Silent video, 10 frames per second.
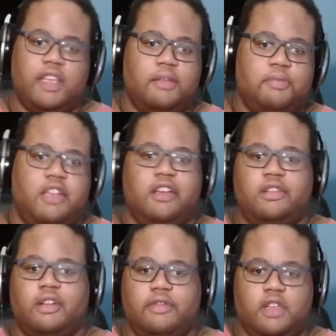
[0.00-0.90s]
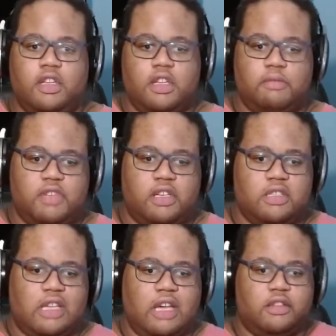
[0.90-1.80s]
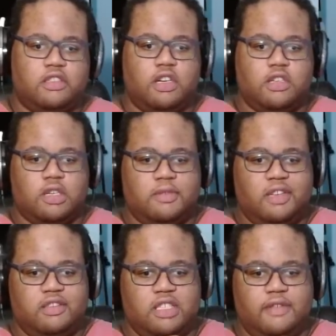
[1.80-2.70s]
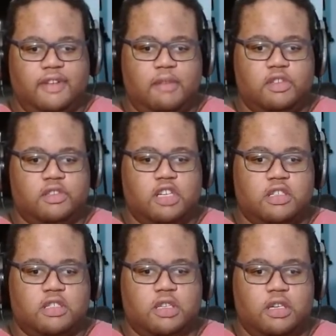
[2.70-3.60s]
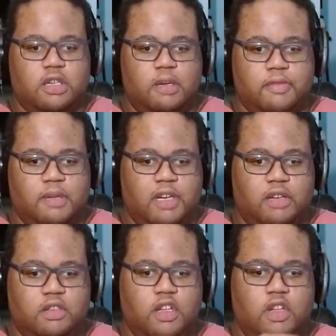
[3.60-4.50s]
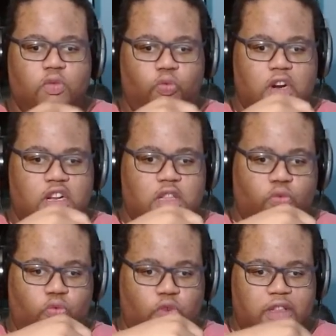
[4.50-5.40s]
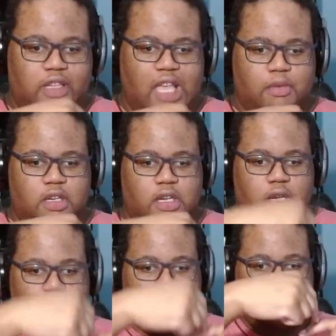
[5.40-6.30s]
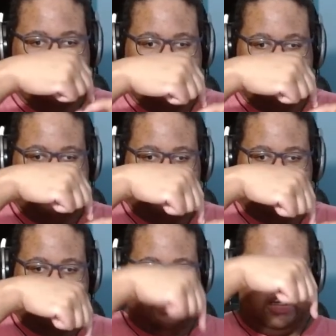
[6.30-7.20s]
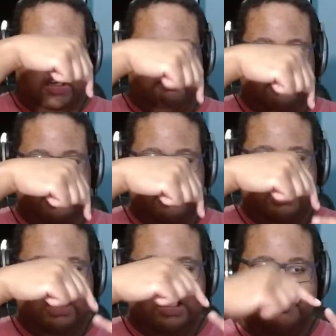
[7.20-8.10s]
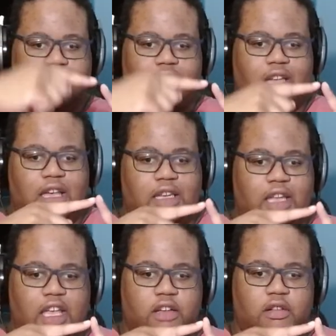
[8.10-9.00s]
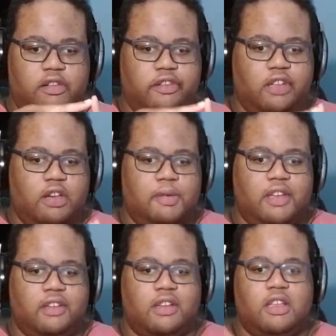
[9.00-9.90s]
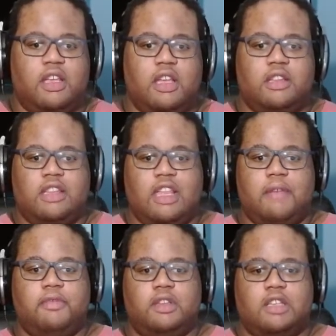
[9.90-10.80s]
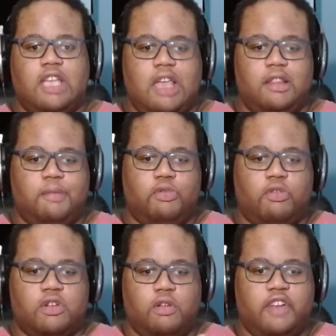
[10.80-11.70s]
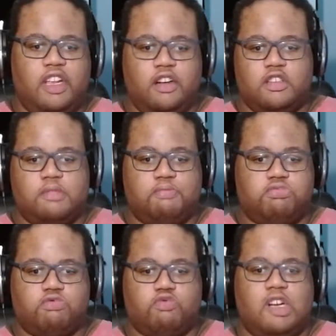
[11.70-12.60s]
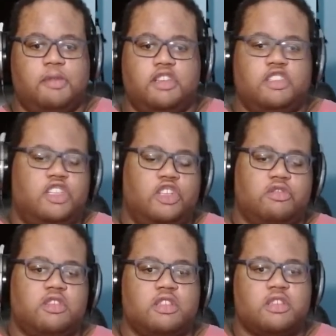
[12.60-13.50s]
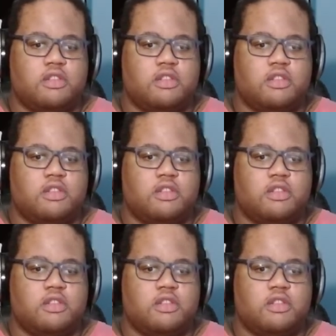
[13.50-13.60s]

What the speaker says: because how the charger comes out, instead of how most chargers come out where the cable comes out straight up, it comes out at angles. So basically, the port over here is pretty much useless,